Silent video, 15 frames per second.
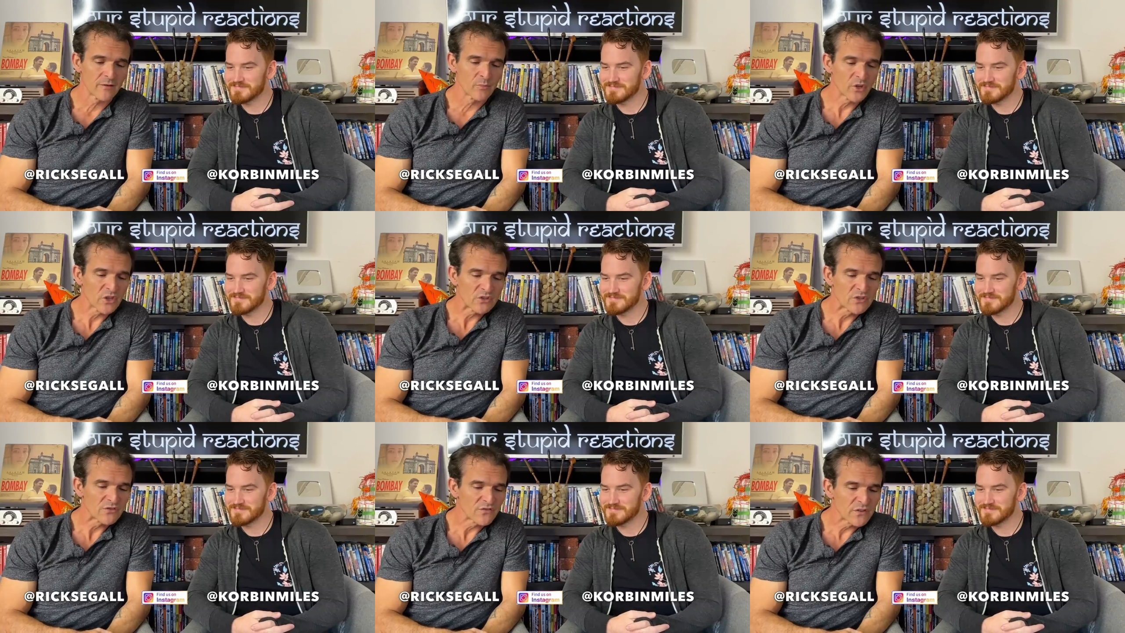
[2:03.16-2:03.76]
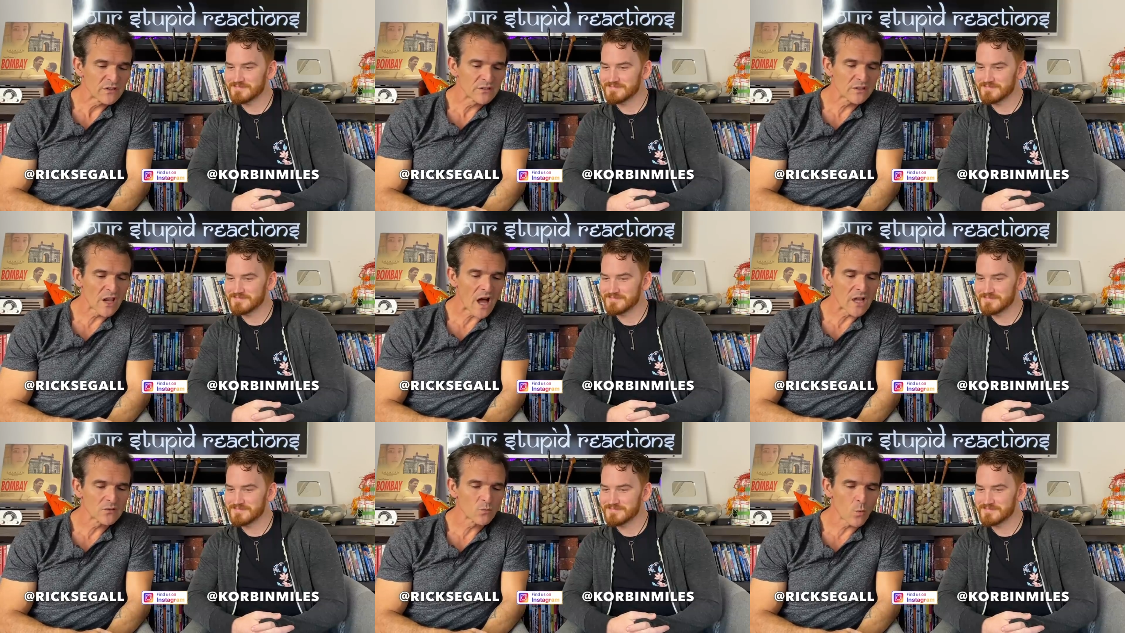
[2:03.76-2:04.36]
Speaker 1: begin to
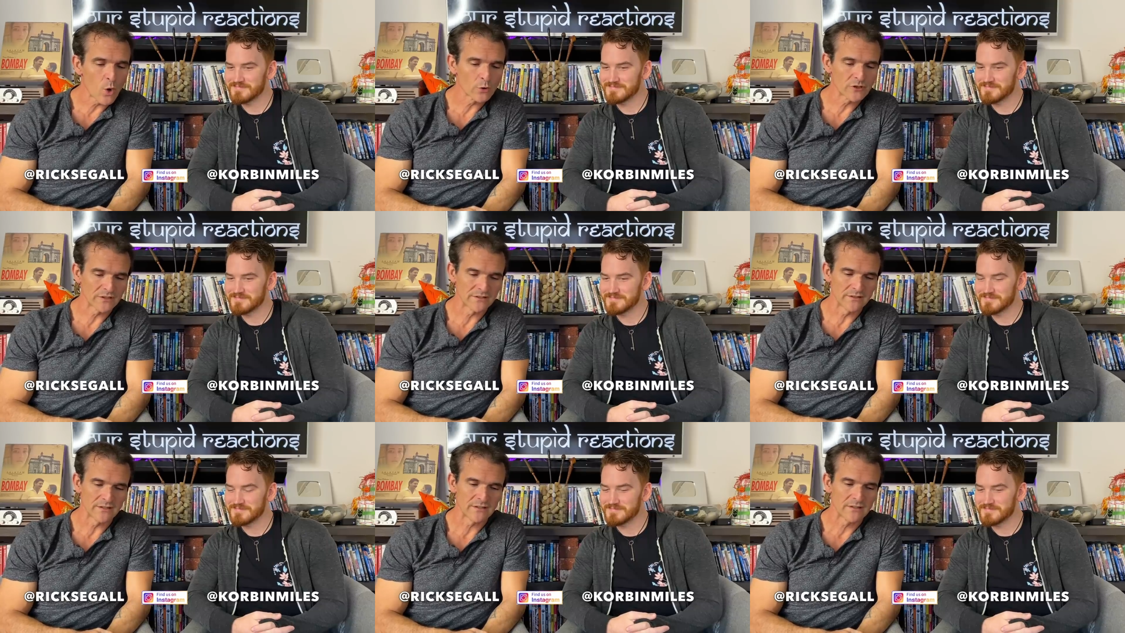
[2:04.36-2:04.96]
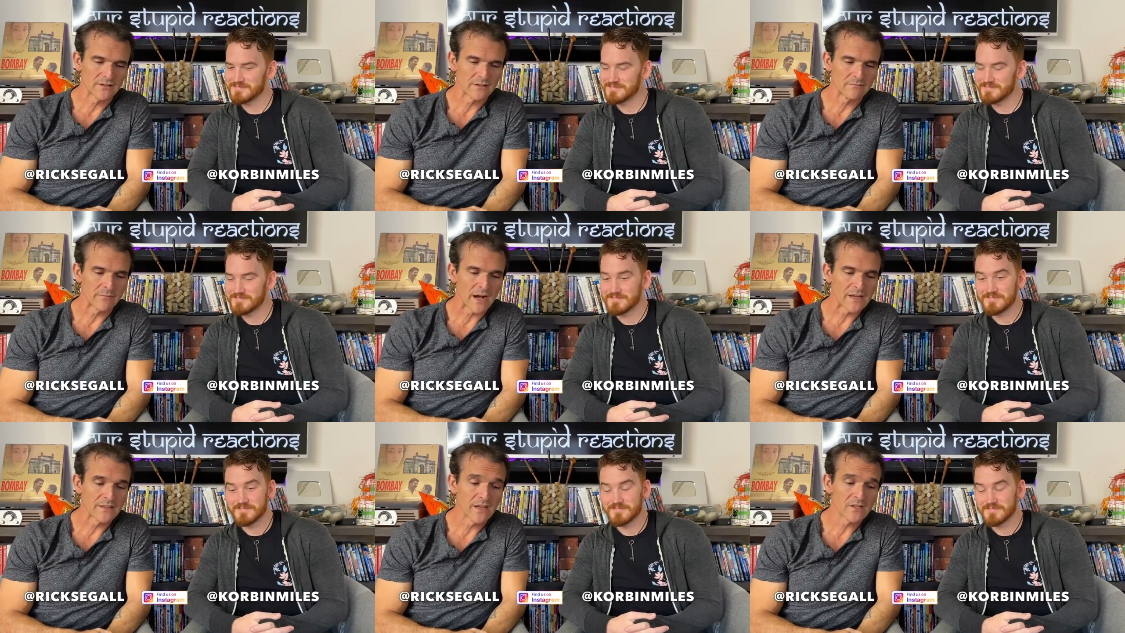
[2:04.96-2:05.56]
feel unwanted
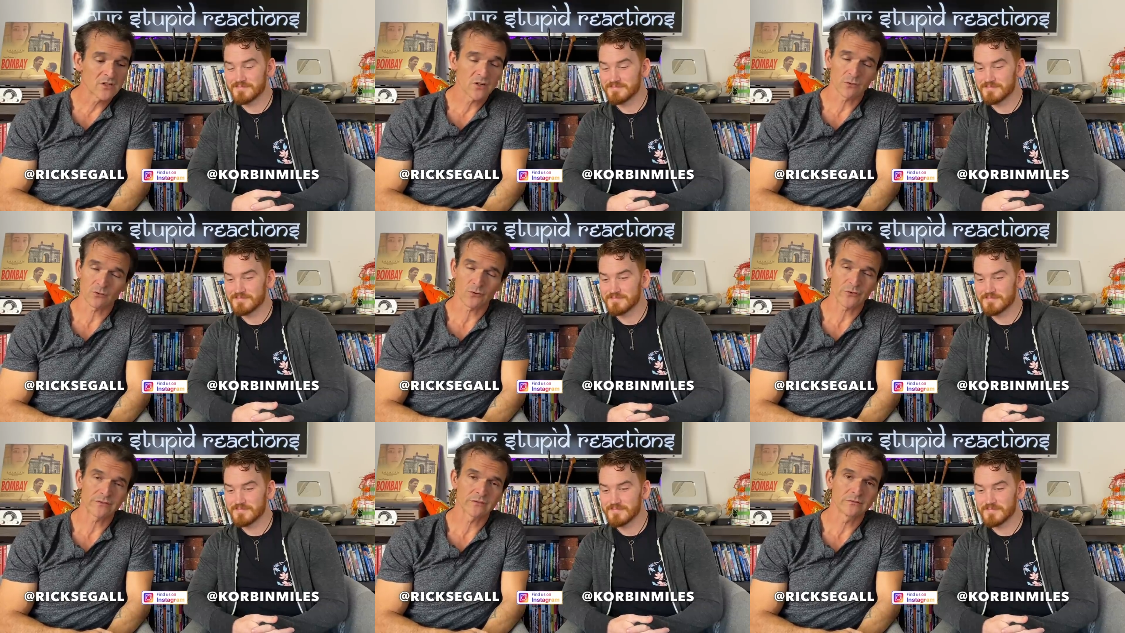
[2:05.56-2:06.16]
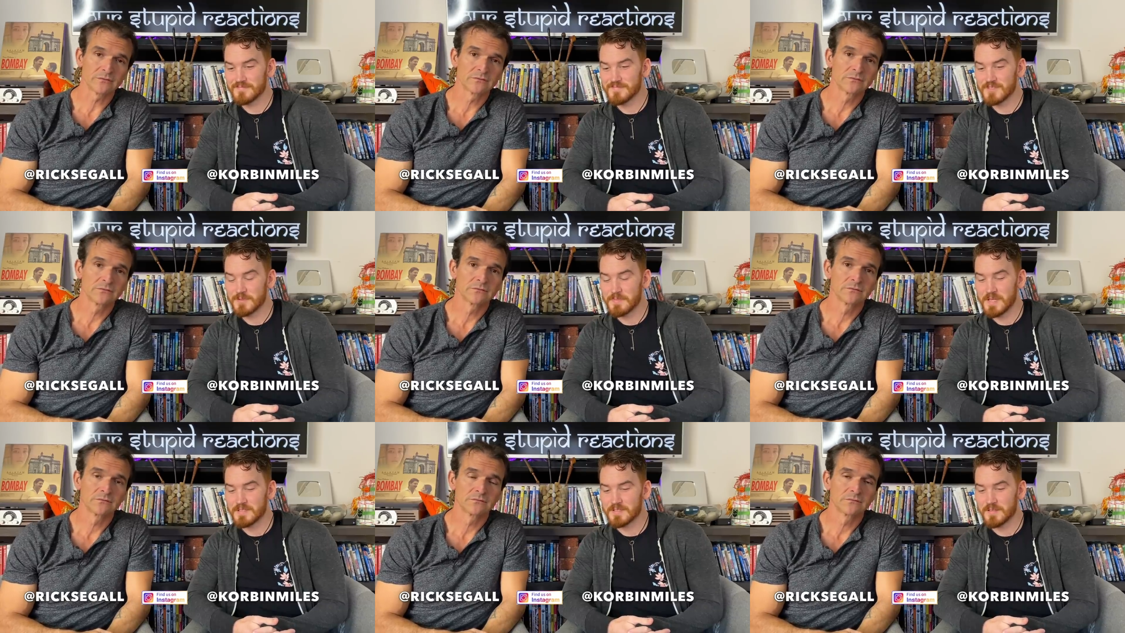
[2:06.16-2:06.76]
by their children.
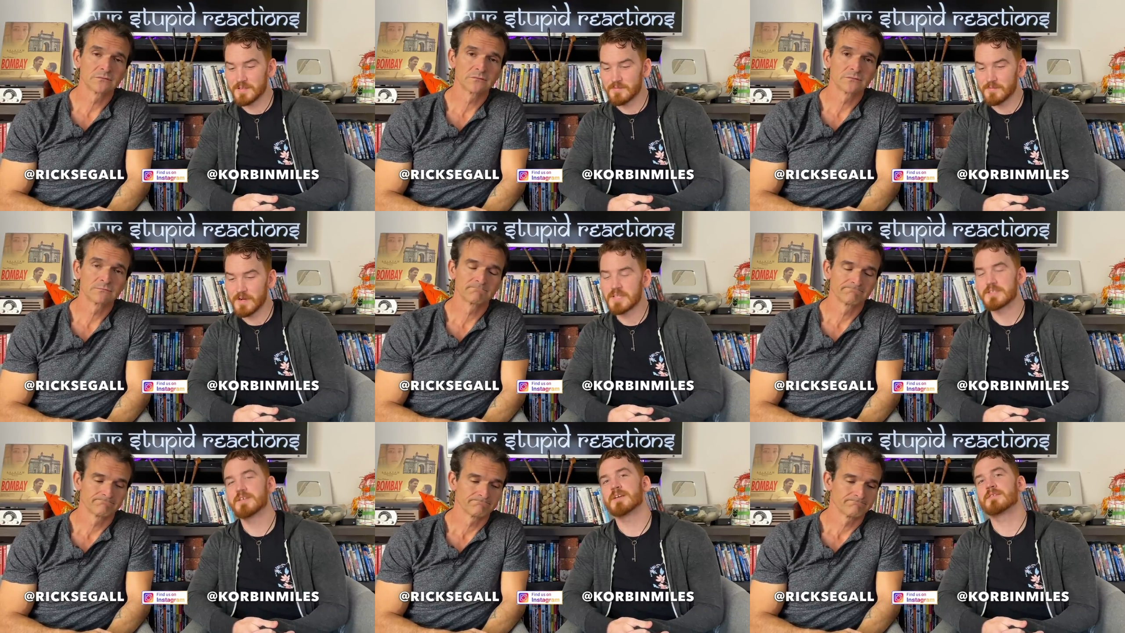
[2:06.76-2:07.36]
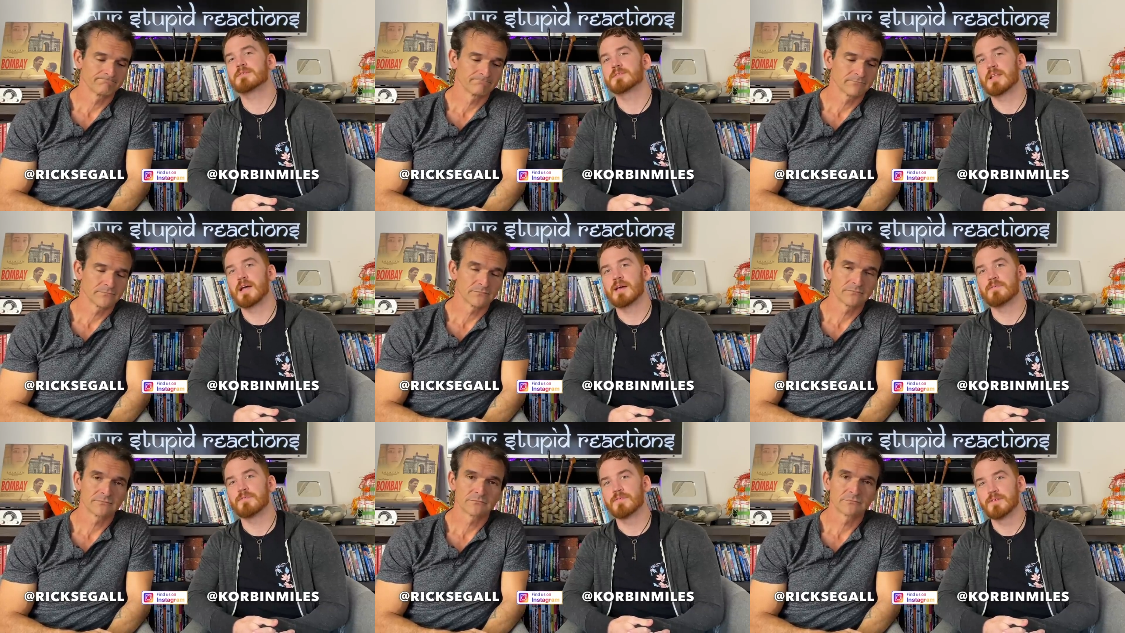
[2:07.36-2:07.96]
Speaker 2: So basically, Rick Siegel's
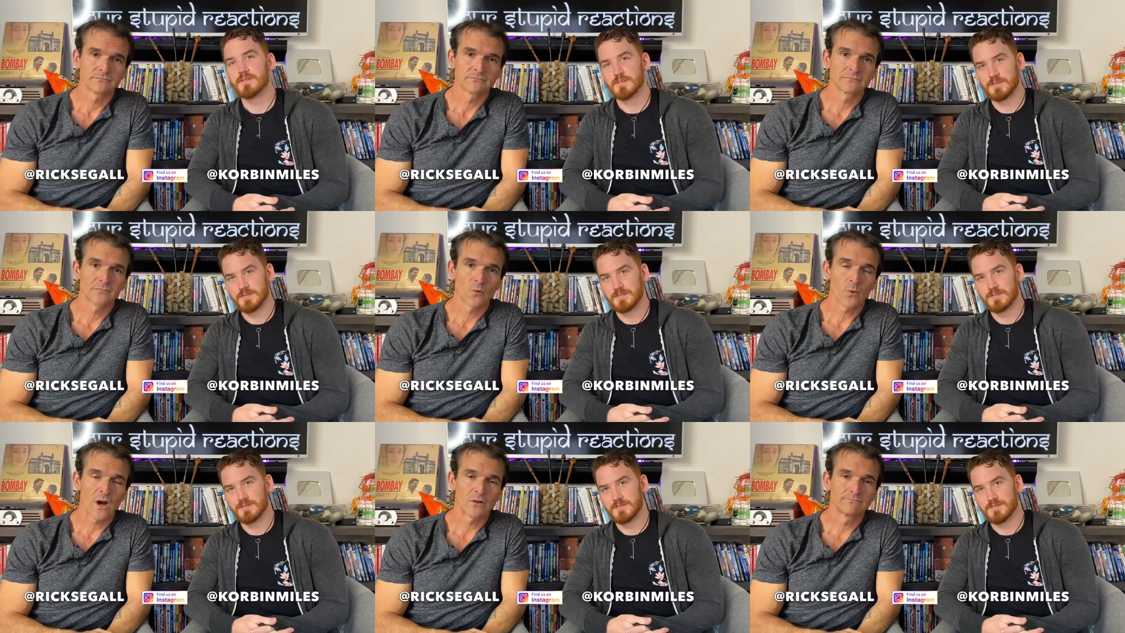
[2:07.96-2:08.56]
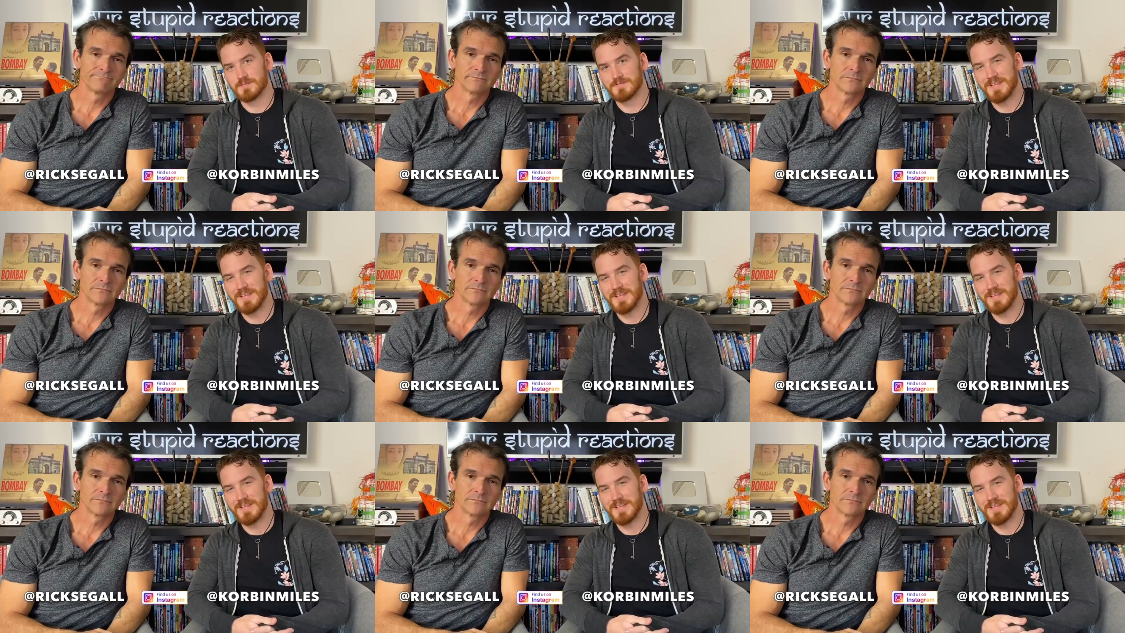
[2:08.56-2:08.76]
life. Wow.